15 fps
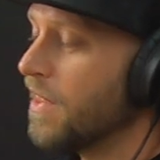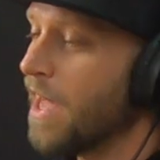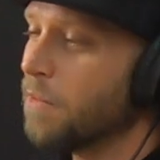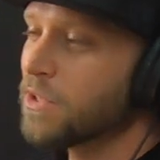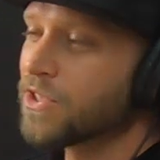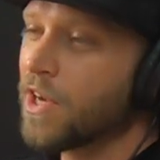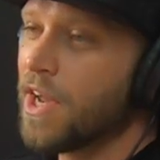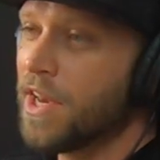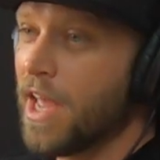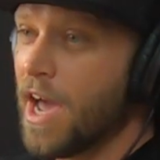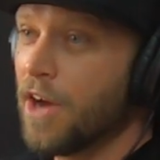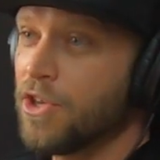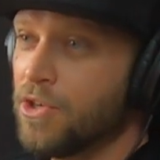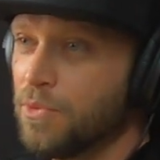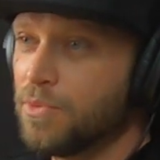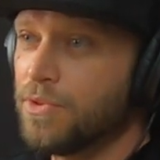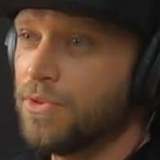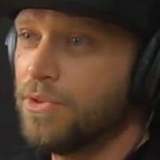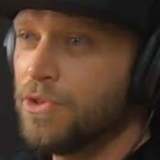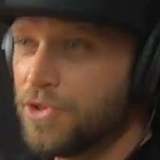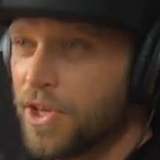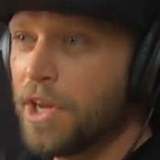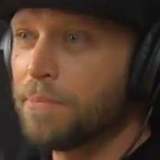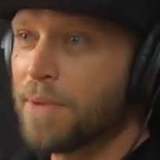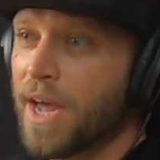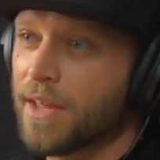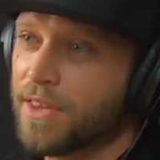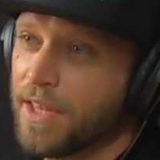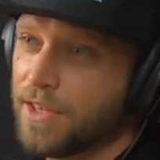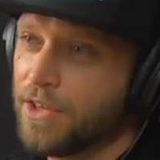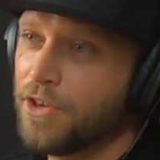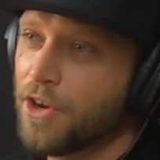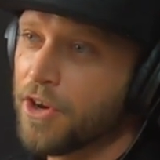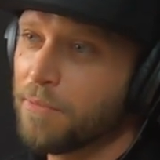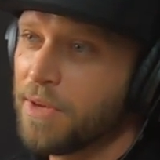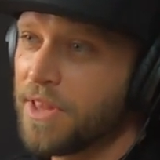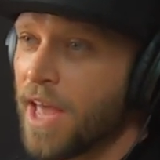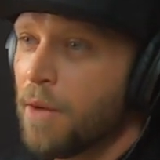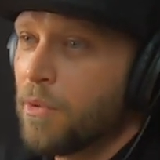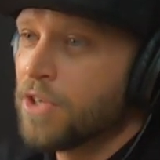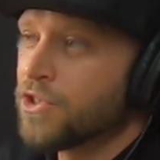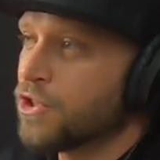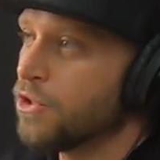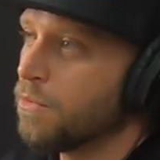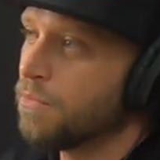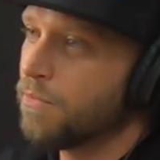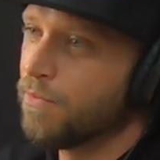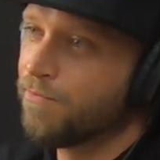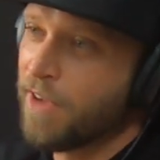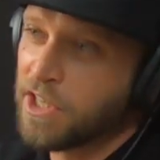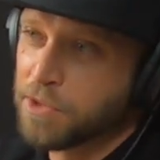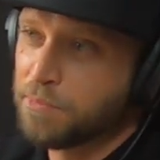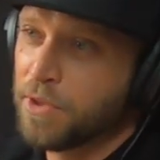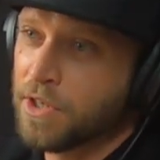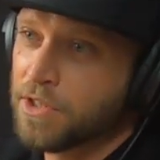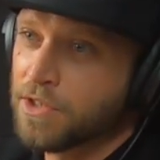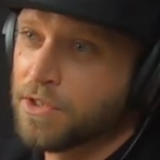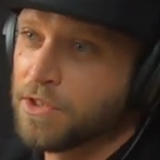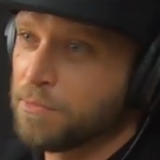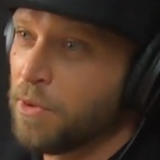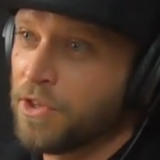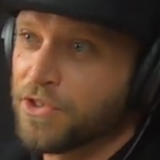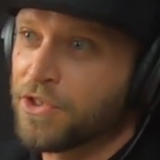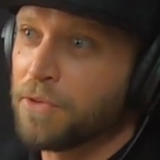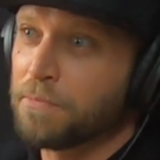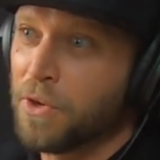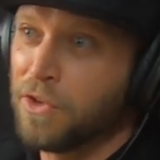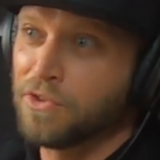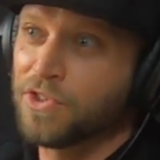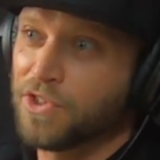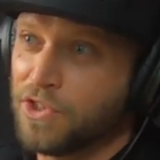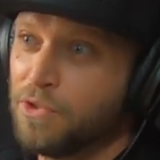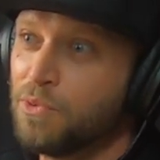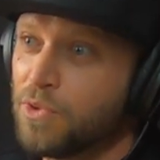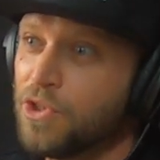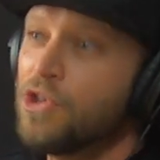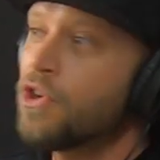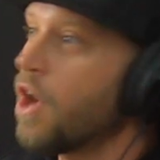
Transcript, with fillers: And that was kind of how you you did it back then, you know what I mean? That was your Facebook sponsored post. You, yeah, totally.